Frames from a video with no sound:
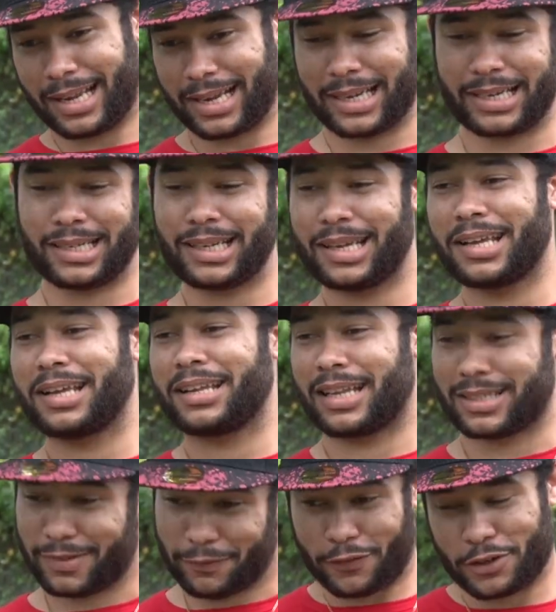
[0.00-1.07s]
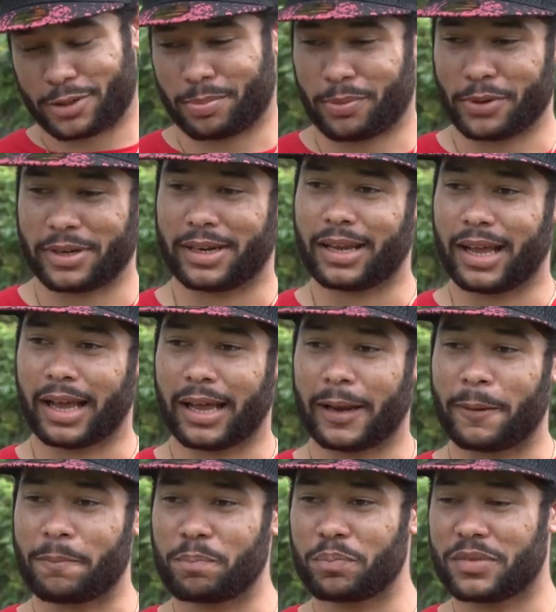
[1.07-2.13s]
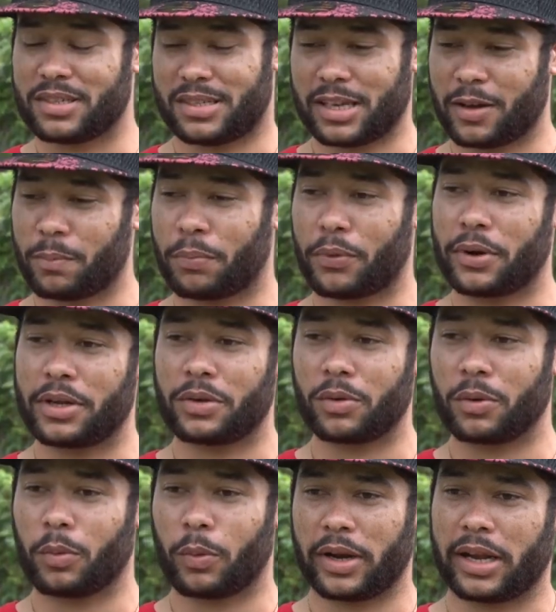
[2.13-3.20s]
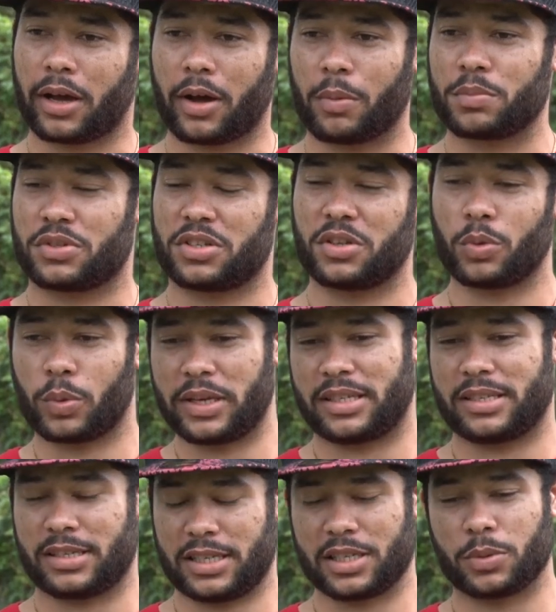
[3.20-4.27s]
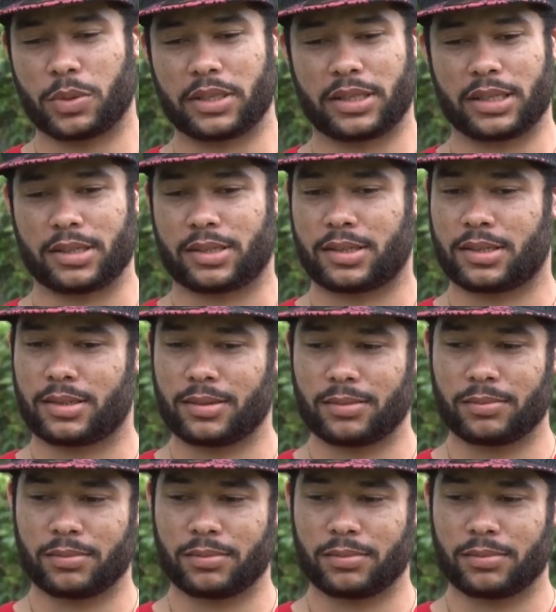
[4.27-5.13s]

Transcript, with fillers: All right, that's the first point. And the second point, when it comes to the way to deal with this,